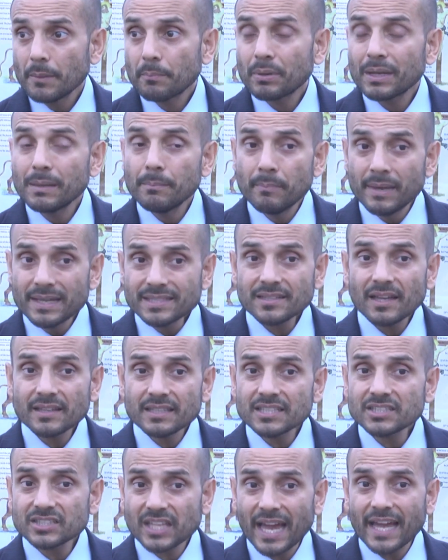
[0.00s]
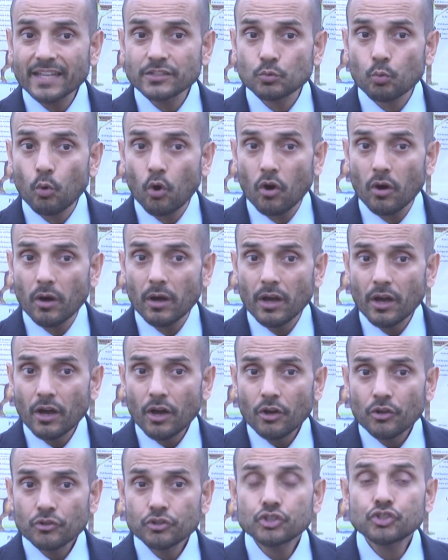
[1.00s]
But he misunderstands what
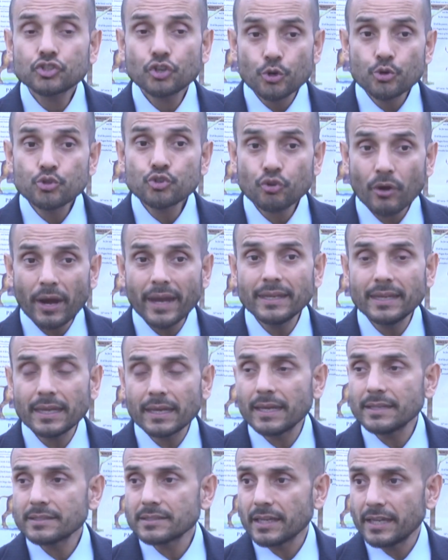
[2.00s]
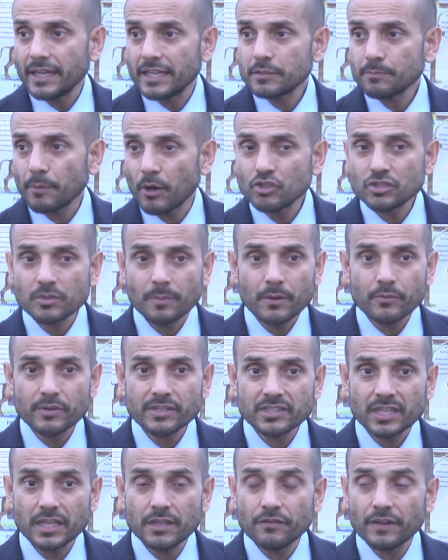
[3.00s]
the true training is that he's supposed to be
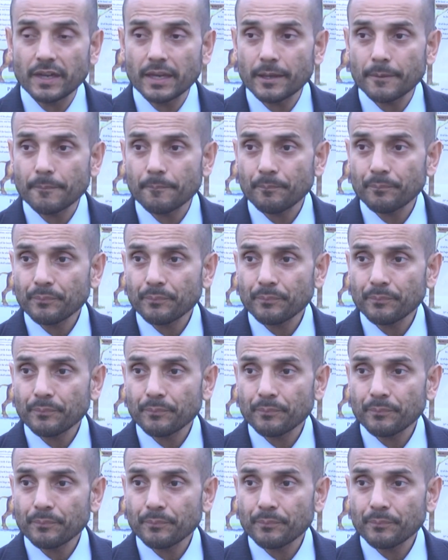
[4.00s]
receiving.